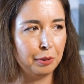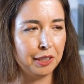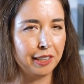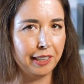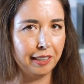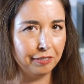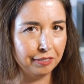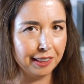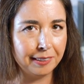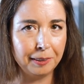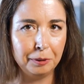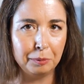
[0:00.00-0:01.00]
which every
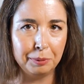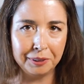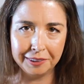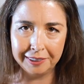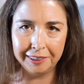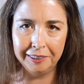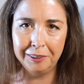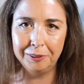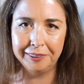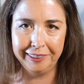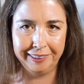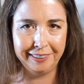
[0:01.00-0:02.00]
single person
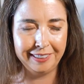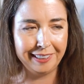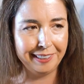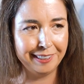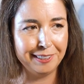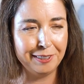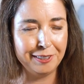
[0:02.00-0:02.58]
who's listening